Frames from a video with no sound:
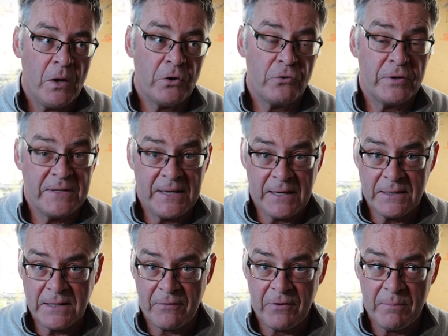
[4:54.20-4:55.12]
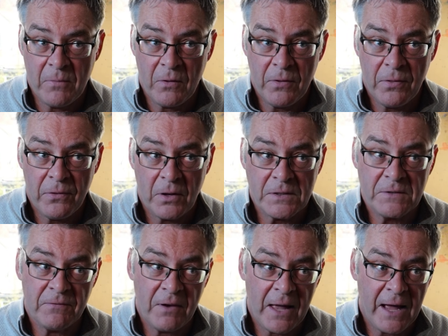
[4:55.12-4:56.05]
critiques every month, lots
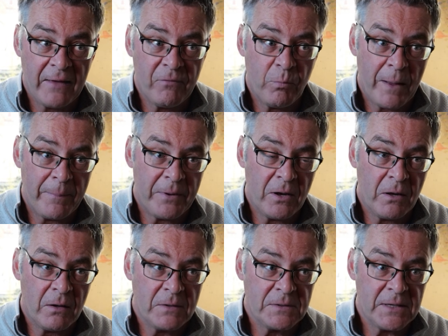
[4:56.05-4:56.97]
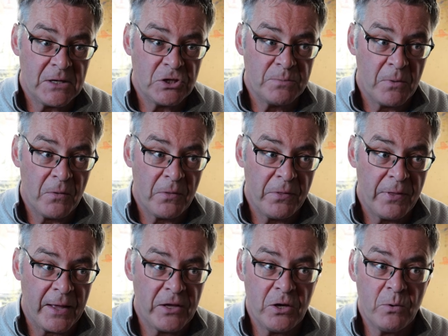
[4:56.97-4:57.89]
of live webinars each month,
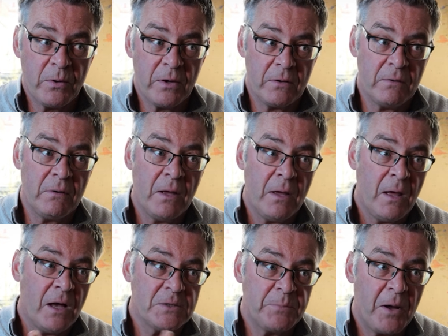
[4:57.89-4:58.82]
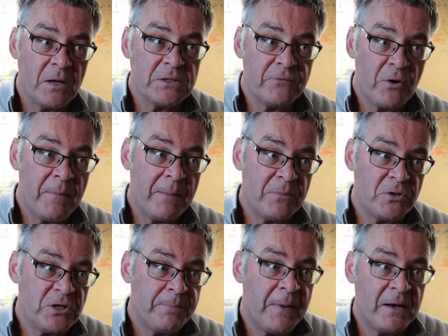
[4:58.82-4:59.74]
and you can, as part of your
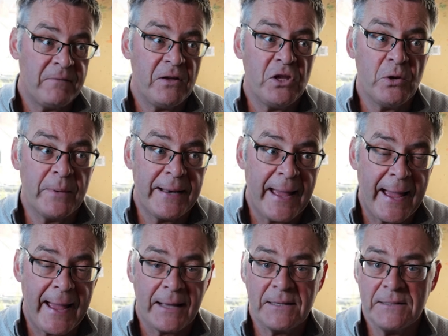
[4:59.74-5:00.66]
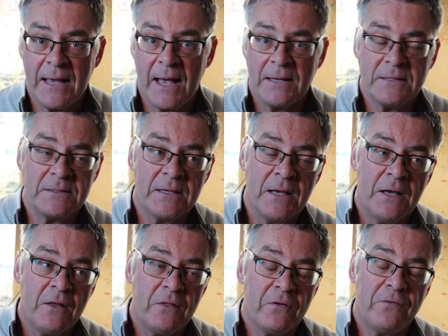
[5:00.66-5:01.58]
membership benefit, you can access
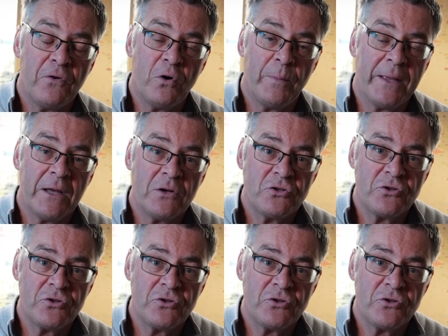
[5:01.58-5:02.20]
the 4-week